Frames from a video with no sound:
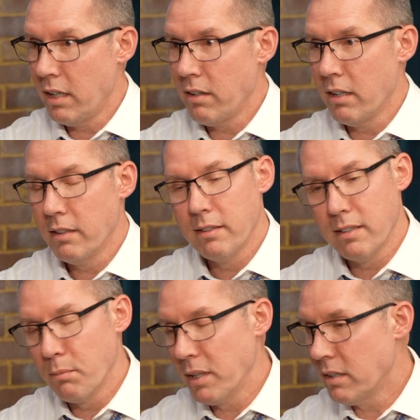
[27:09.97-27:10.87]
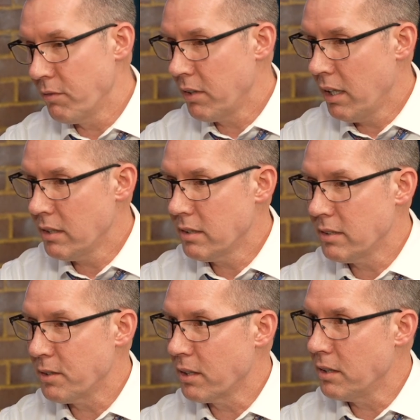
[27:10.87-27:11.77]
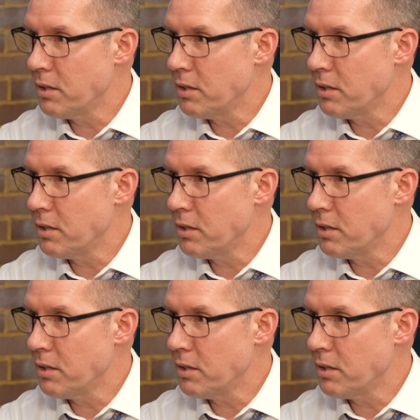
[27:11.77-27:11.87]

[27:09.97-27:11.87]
I thought this is going to be a tough class because they're going to